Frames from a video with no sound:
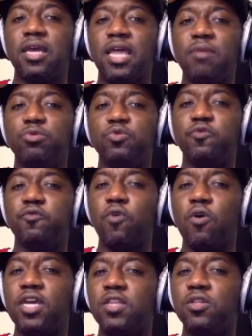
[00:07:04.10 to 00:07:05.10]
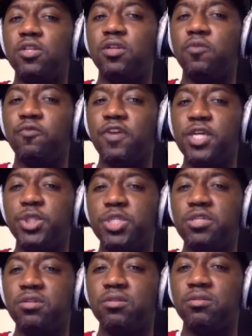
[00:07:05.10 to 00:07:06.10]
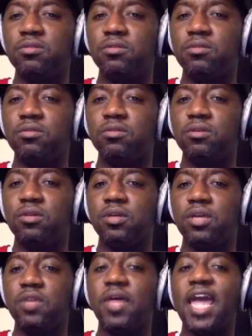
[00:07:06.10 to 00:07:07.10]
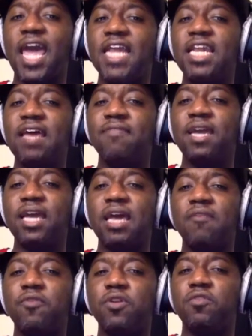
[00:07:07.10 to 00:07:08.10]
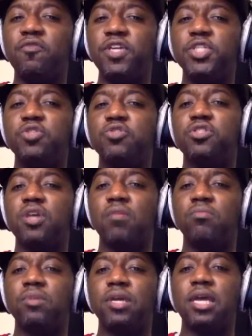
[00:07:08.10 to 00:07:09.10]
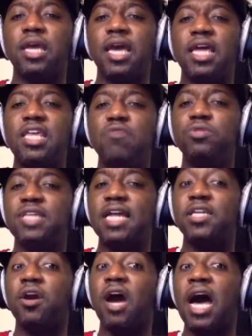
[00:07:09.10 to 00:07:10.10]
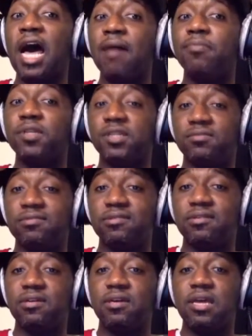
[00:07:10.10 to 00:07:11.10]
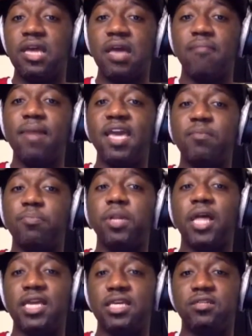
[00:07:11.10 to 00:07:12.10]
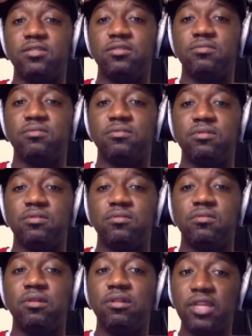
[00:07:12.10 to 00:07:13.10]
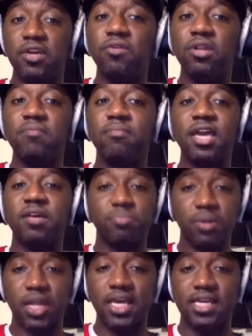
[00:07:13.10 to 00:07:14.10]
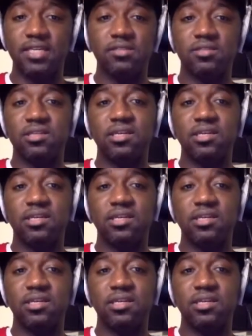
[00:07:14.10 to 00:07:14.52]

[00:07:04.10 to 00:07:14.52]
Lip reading: And it was for either the division, either they had to have that game for the division or something. And he was out there hobbling and making plays, literally making plays.